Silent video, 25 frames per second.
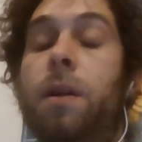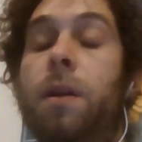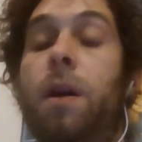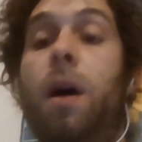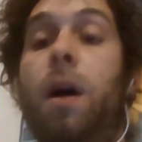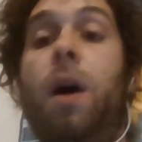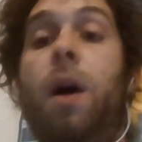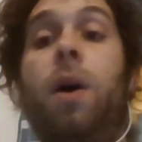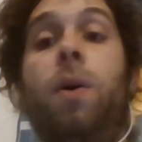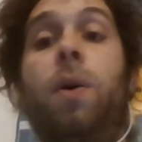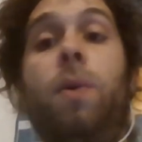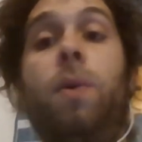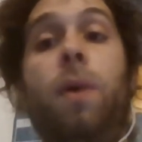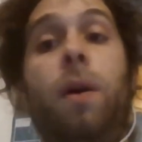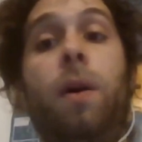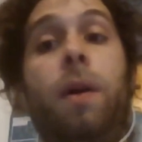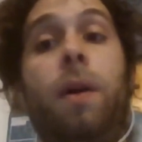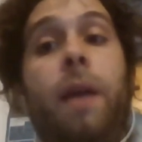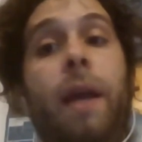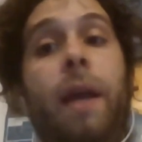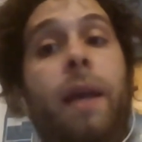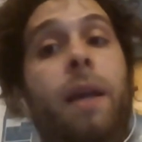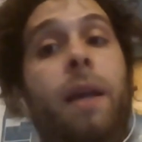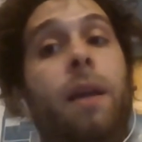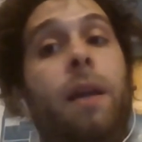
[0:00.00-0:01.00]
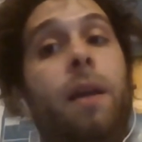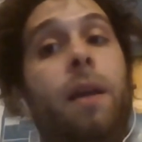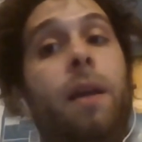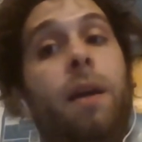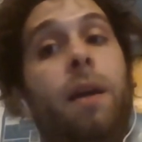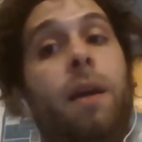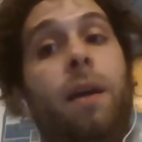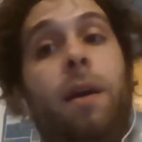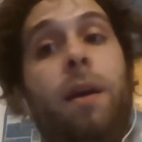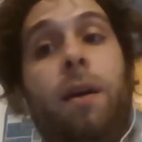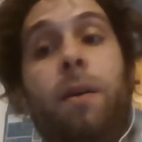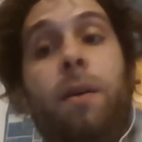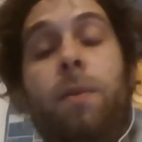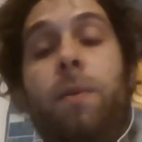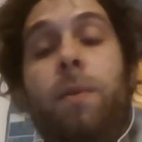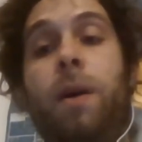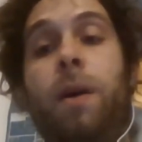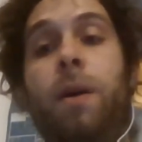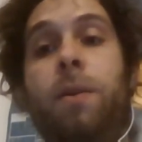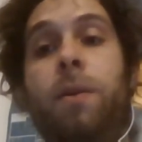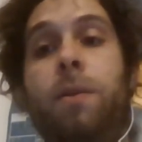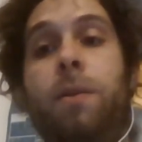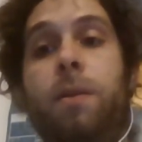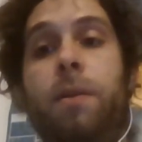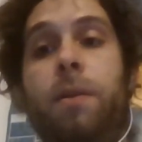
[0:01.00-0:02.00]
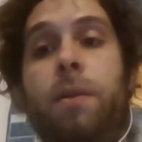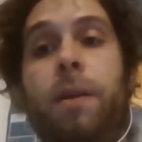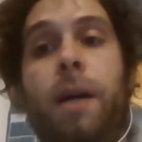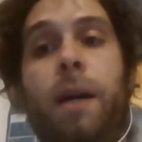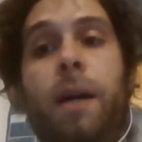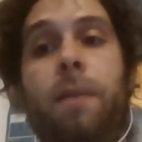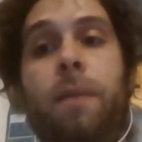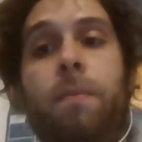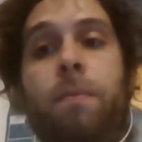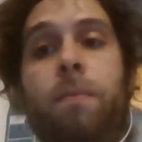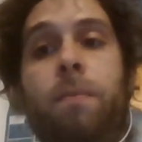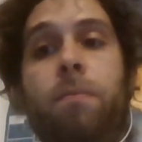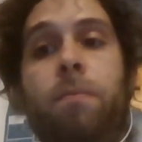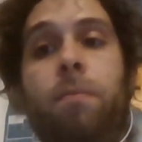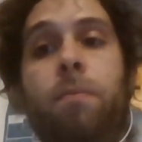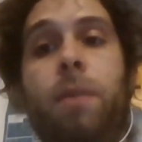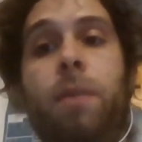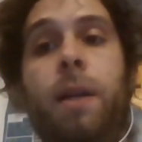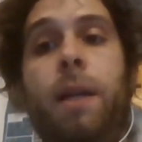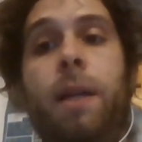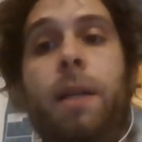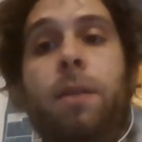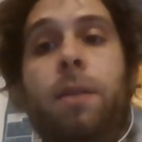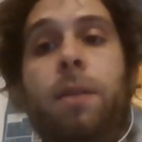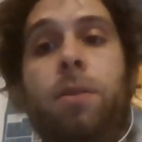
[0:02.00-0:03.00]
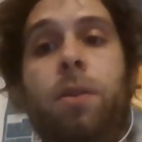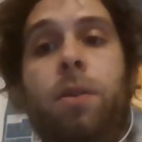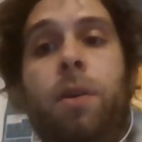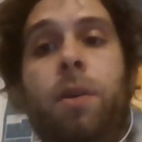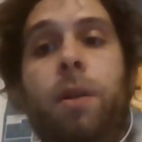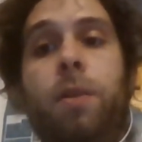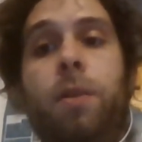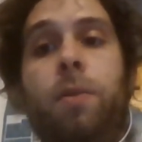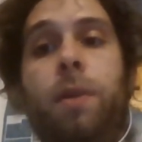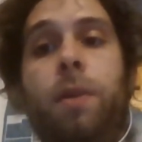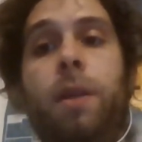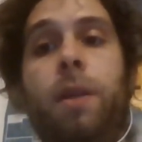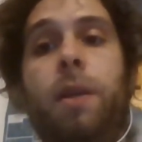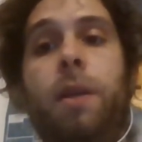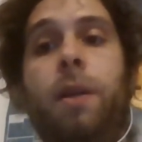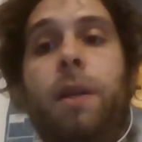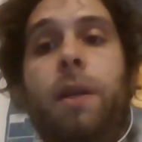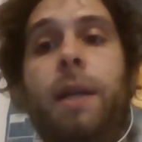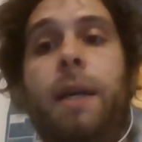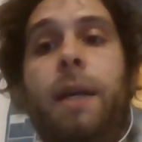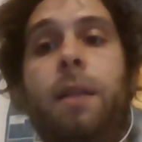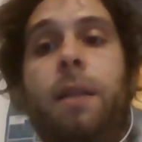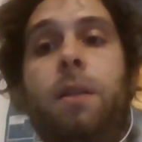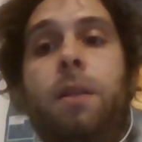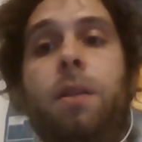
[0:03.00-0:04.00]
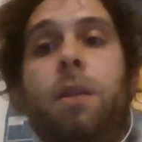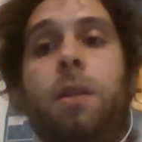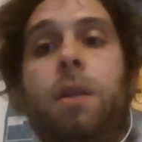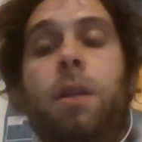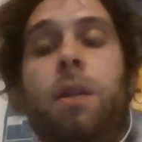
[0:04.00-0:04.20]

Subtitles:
Oh, okay. Wow. I'm really sorry to hear that.